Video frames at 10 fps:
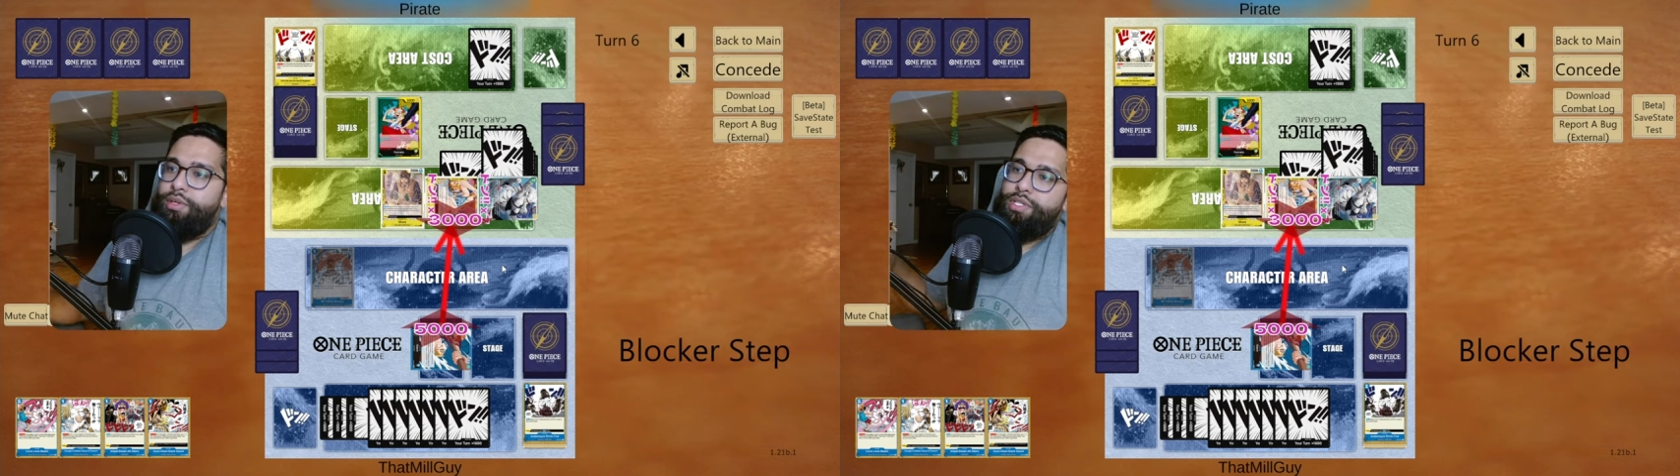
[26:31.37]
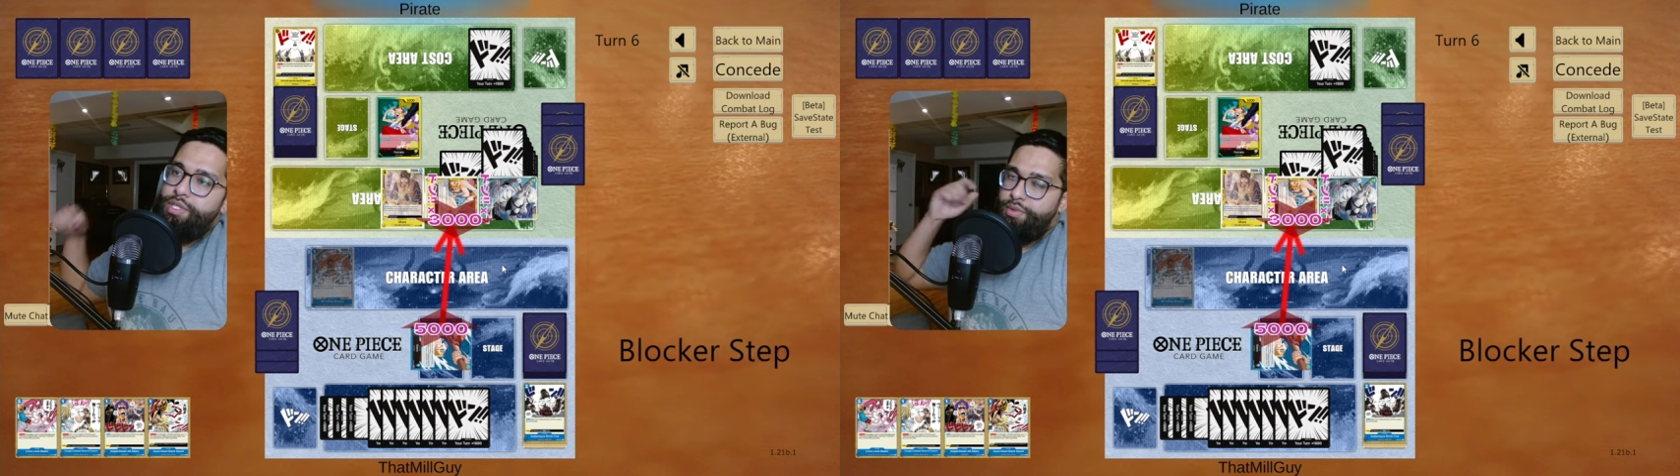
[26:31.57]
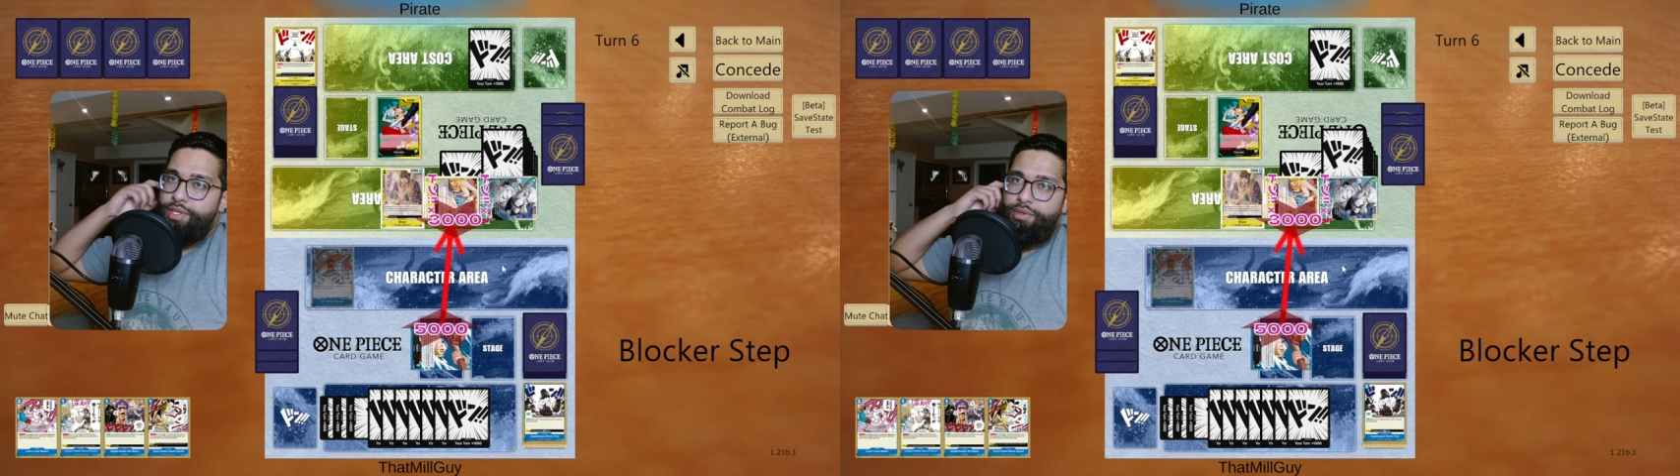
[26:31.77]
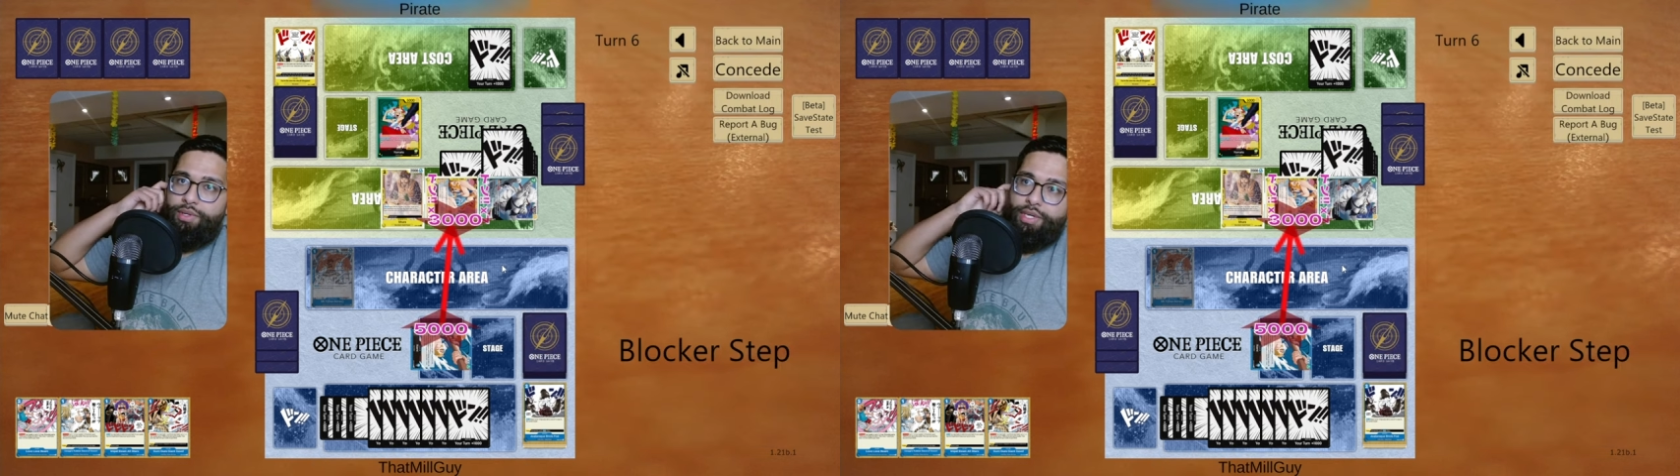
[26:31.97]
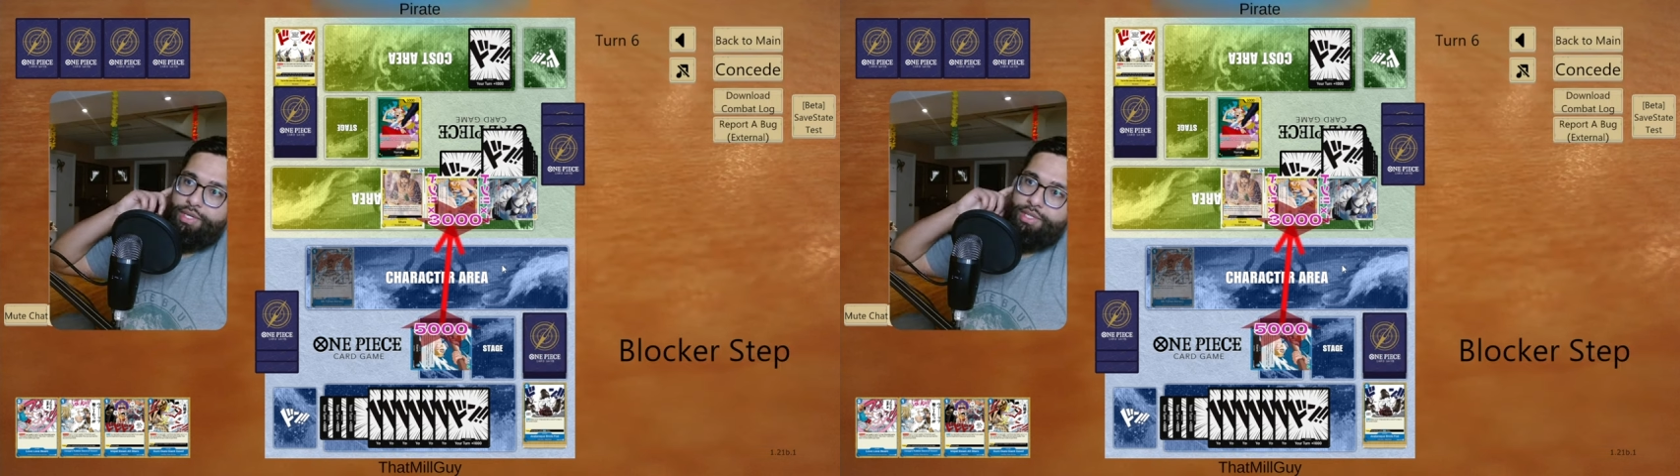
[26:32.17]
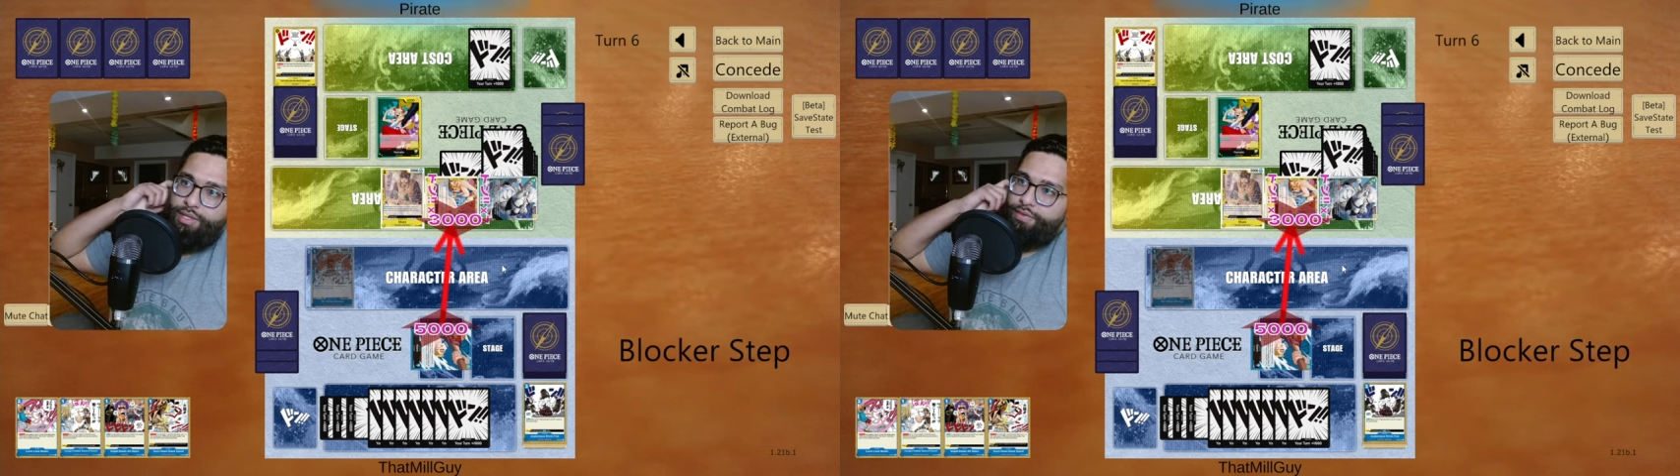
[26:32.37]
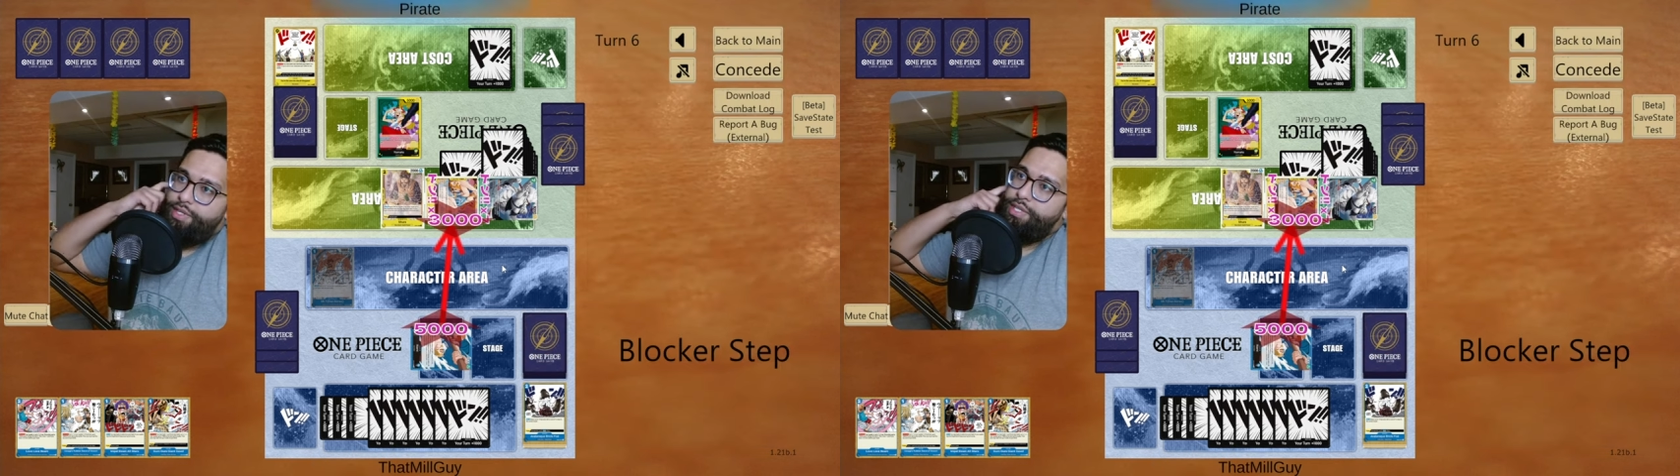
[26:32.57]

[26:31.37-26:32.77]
see what they do here. See if they